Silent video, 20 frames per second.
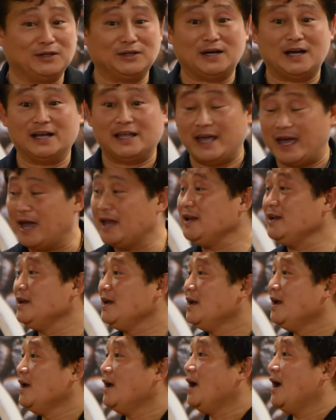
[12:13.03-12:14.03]
again,
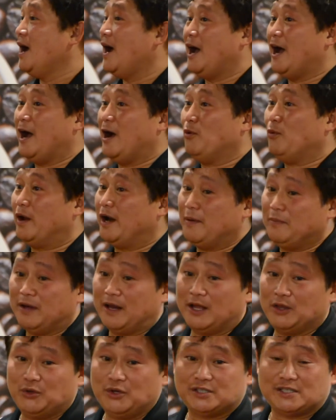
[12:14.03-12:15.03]
what I'm gonna
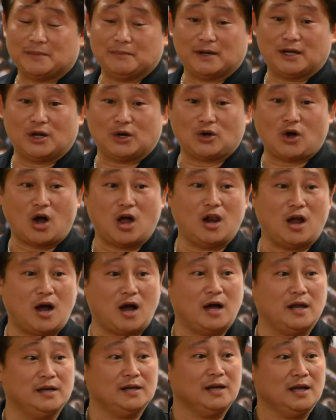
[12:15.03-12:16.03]
do is I'm gonna call
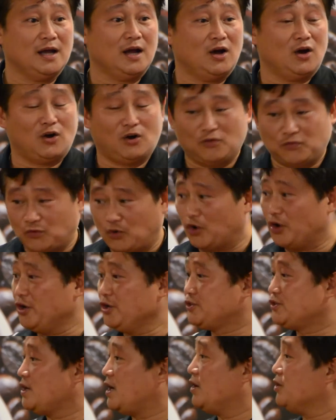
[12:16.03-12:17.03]
on, of course,
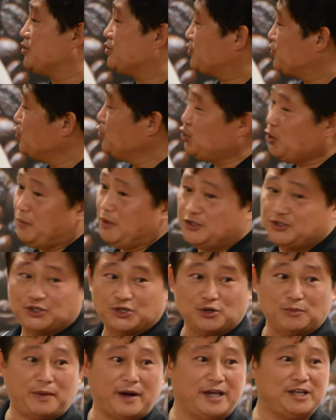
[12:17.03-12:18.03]
our soon-to-be Senior
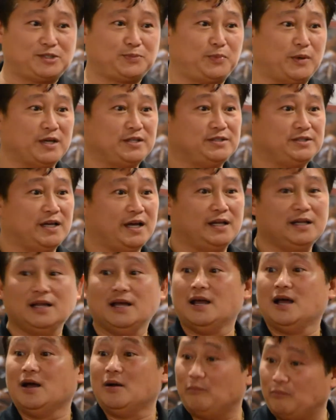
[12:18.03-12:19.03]
Vice President,
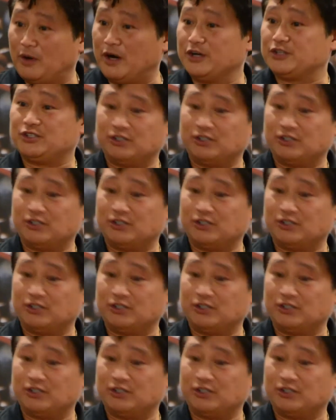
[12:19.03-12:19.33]
Marshall